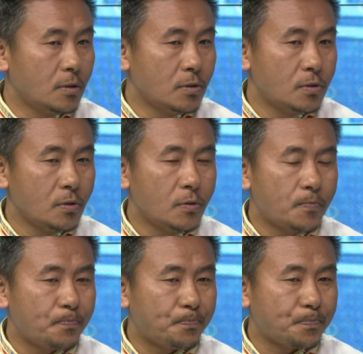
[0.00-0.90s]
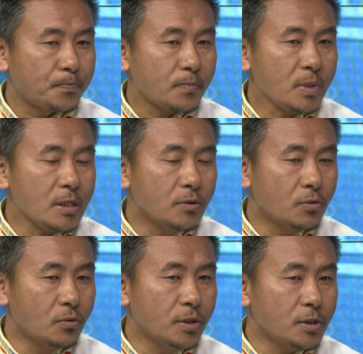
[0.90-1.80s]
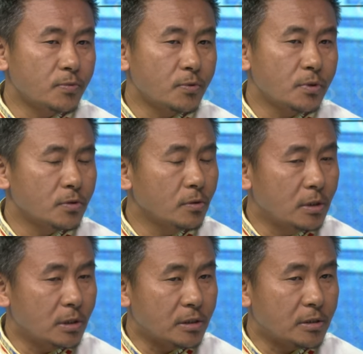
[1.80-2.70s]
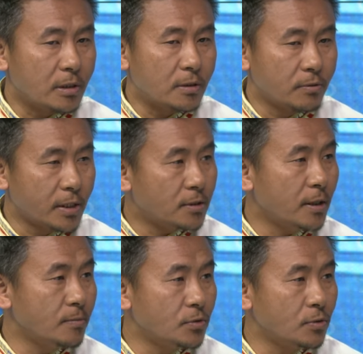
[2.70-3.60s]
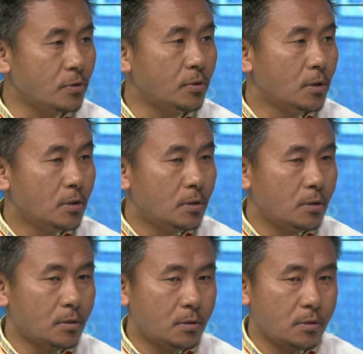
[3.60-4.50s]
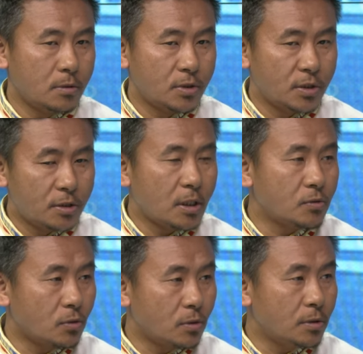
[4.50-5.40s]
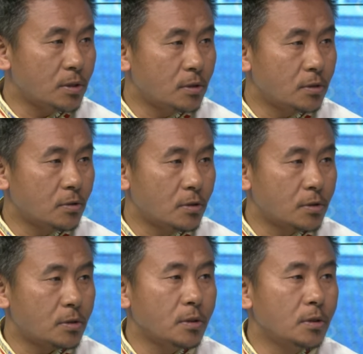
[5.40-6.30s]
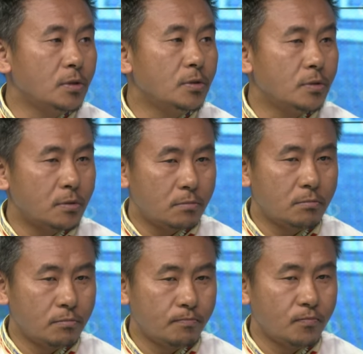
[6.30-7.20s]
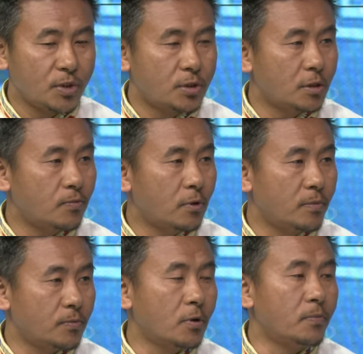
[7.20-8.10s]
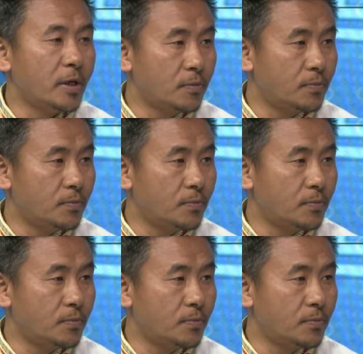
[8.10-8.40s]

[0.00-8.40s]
So it is a right time to digitize all this resource in digital format for better